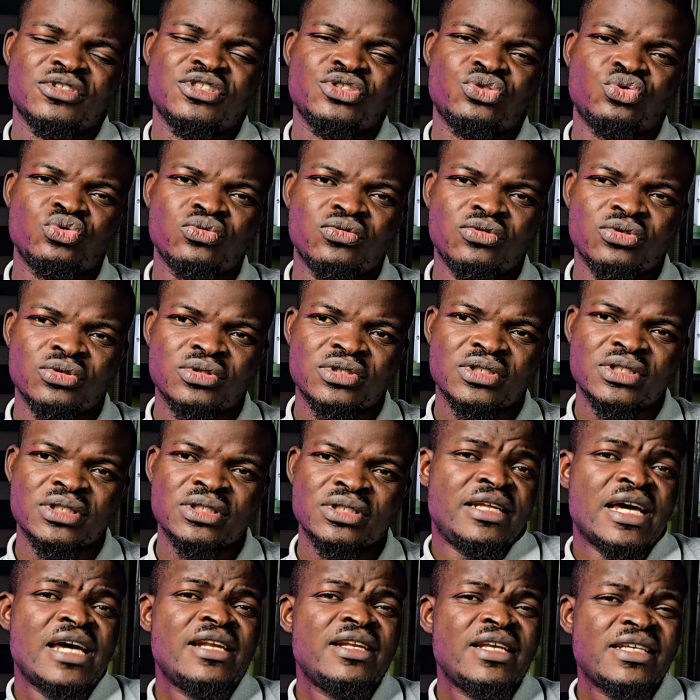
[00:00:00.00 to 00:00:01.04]
42
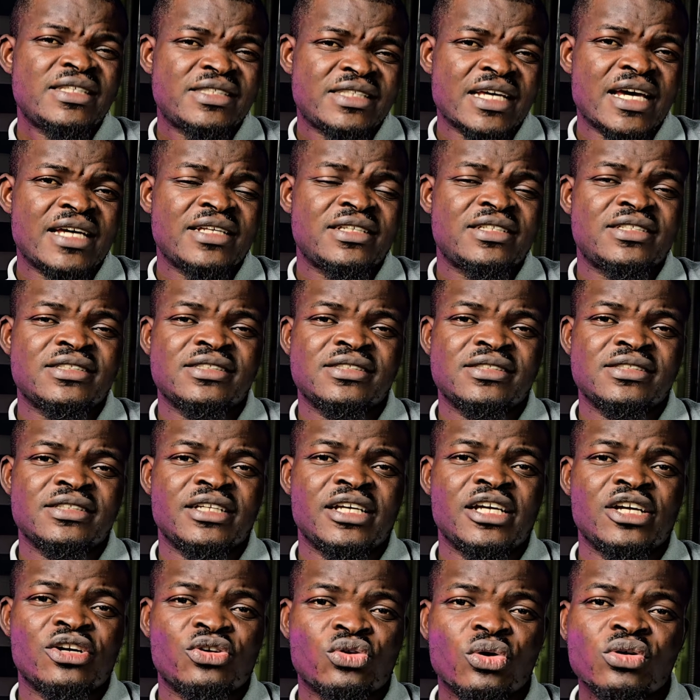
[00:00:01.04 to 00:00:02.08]
volts? Then they said
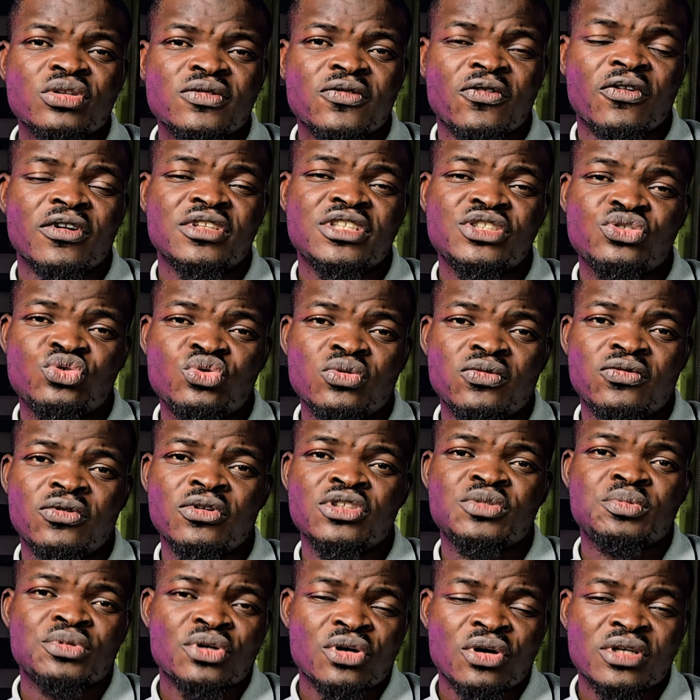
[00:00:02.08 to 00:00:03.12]
they wrote 42
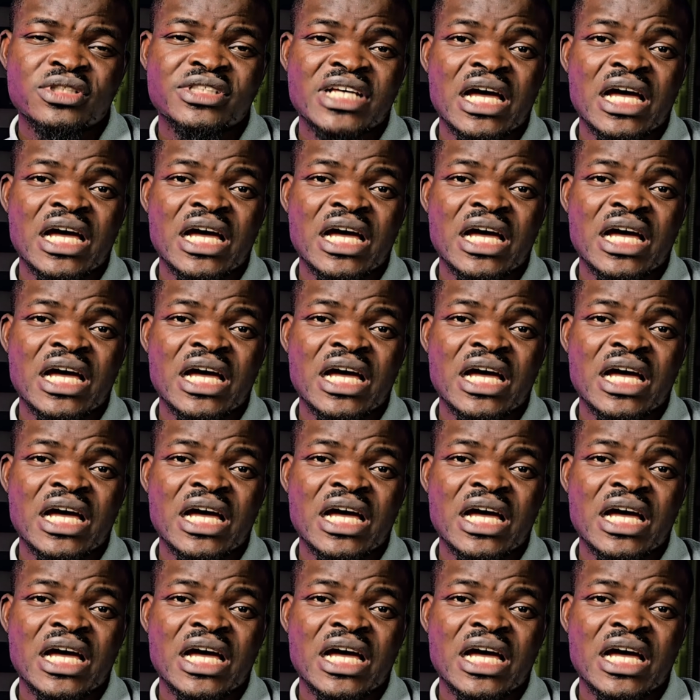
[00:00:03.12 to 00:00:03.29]
volts